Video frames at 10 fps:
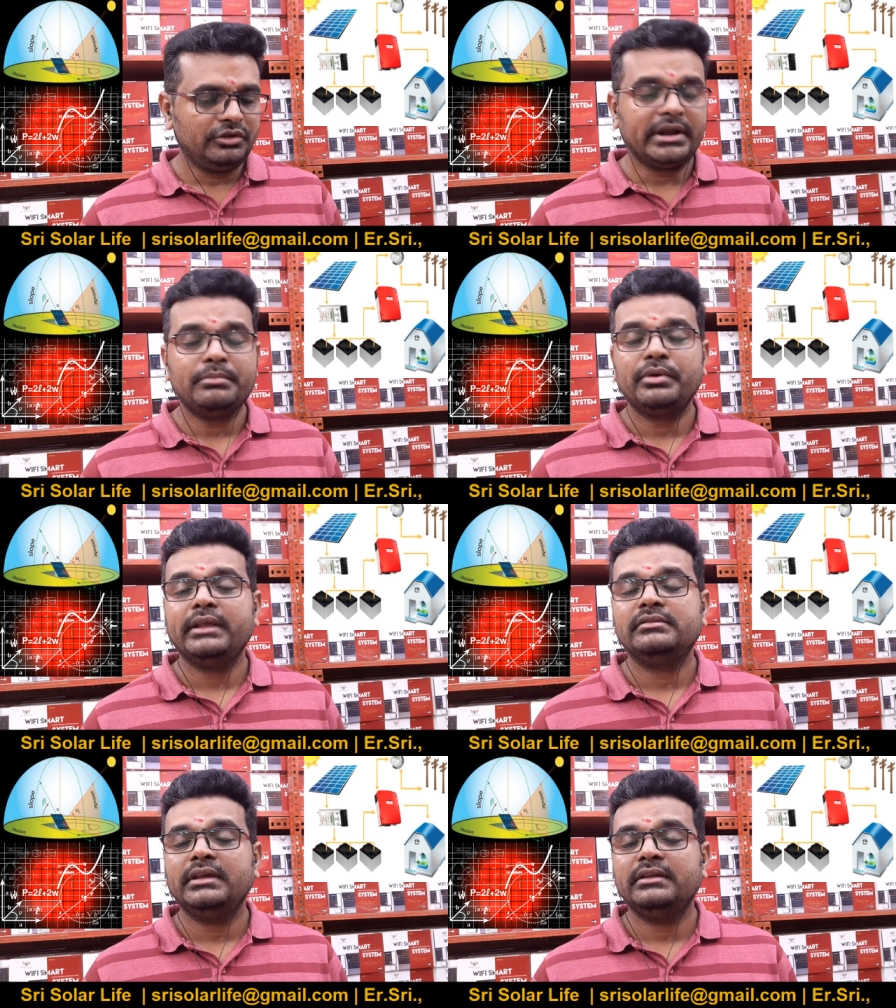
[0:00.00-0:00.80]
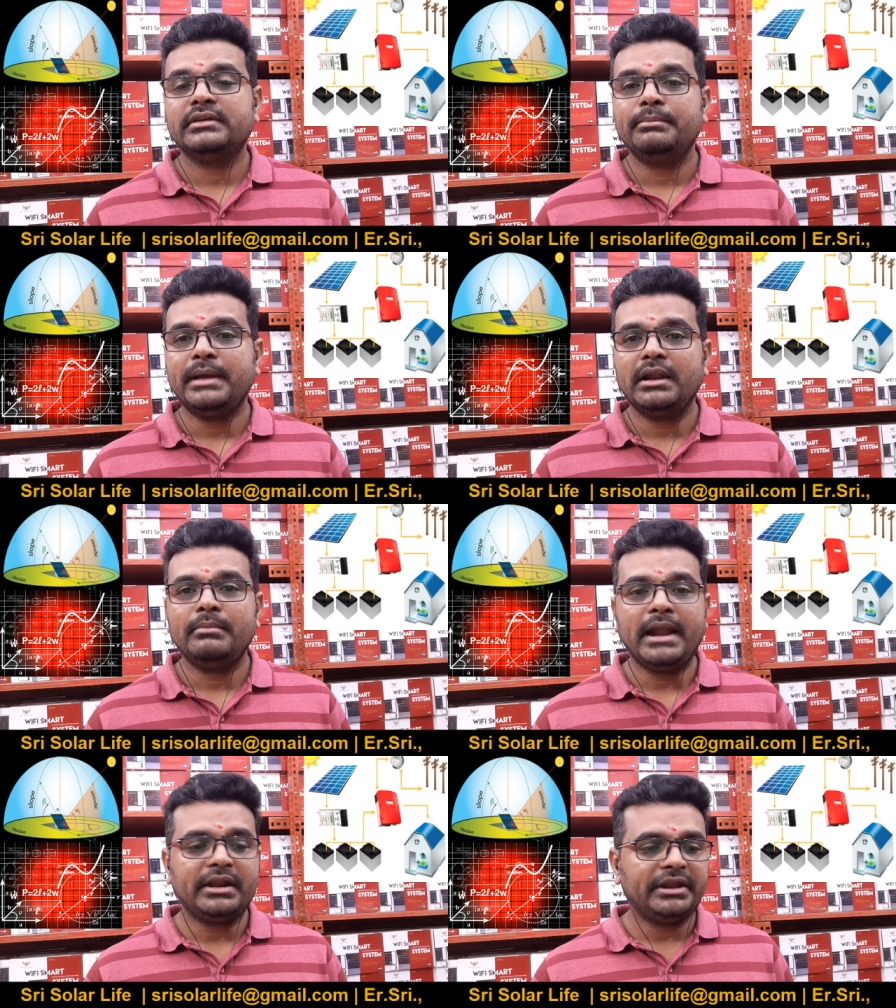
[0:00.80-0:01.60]
You can put a series and
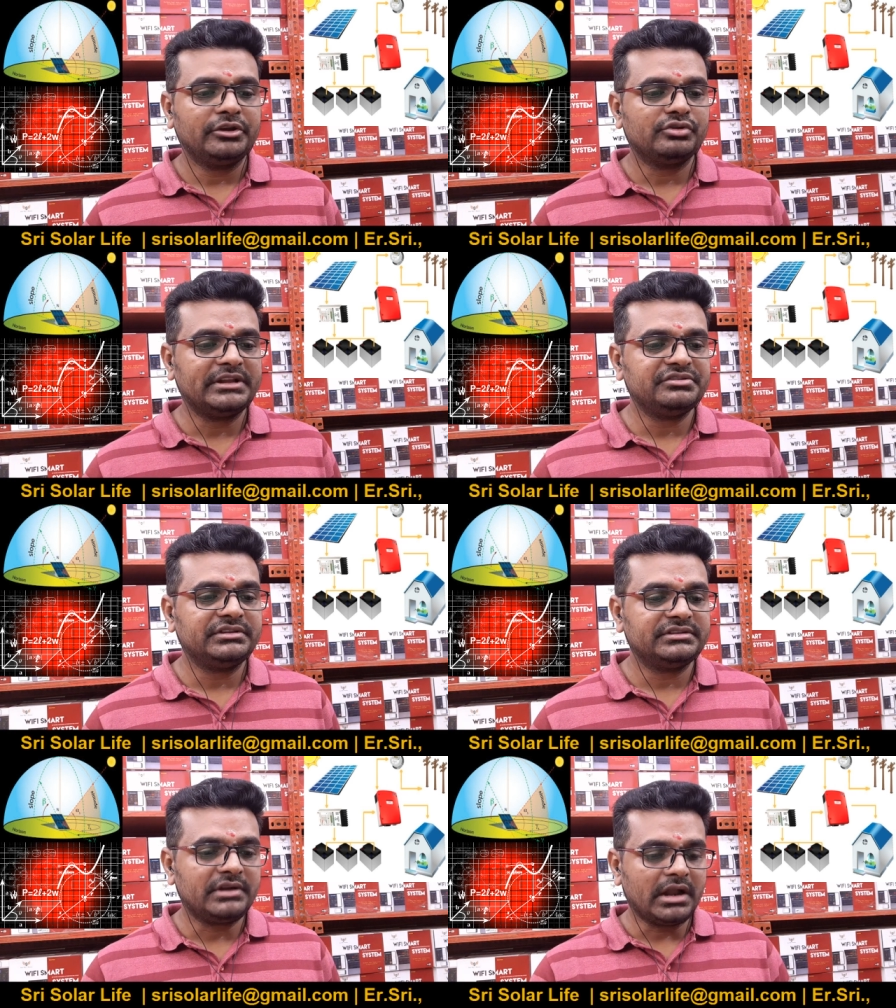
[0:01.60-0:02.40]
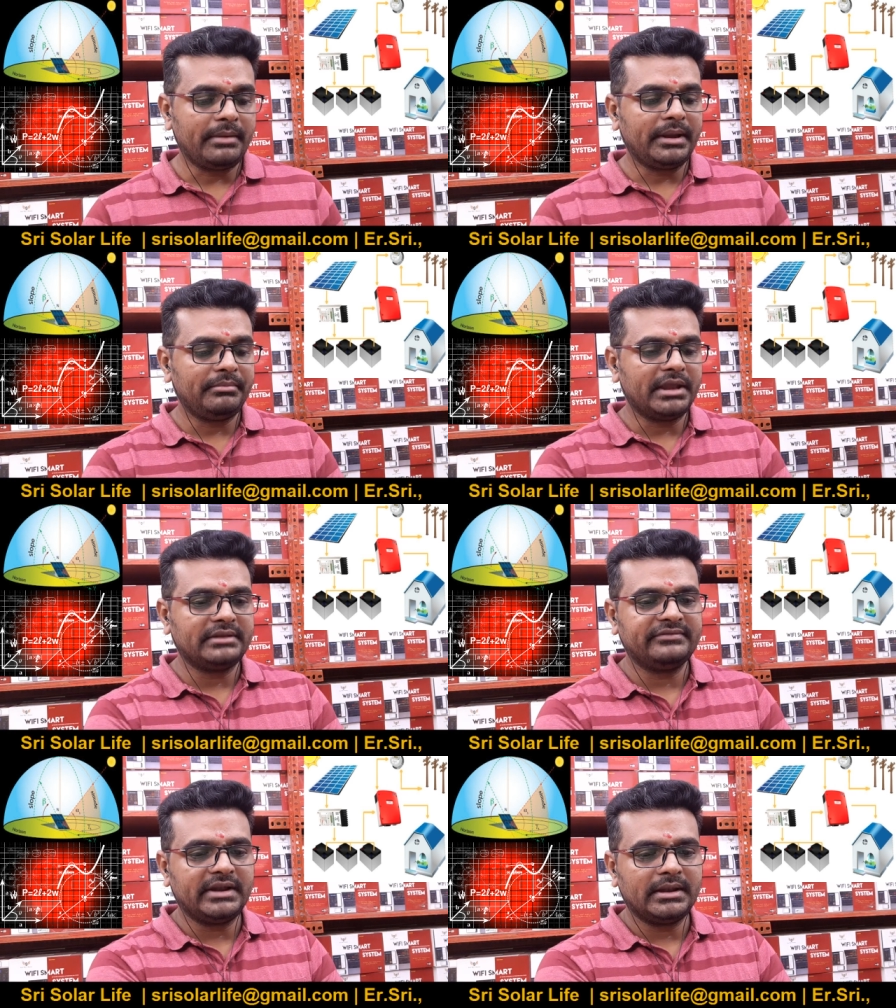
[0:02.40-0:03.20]
parallel battery to achieve this autonomy
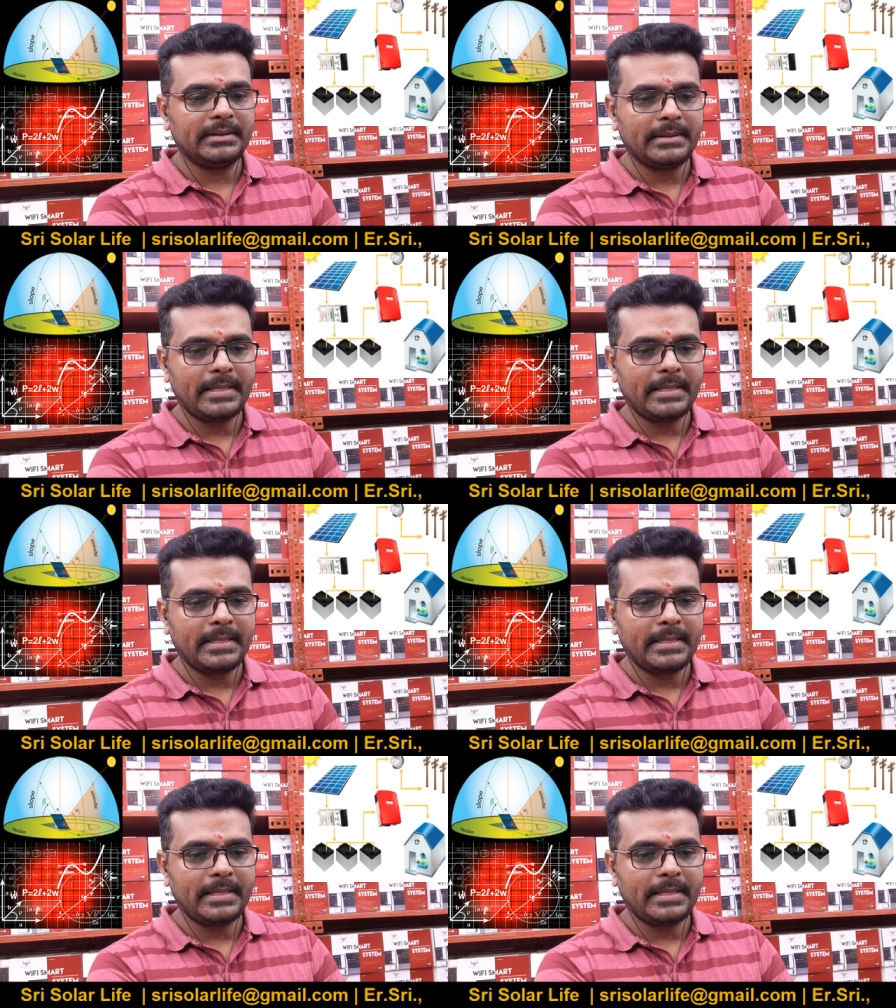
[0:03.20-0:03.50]
as well.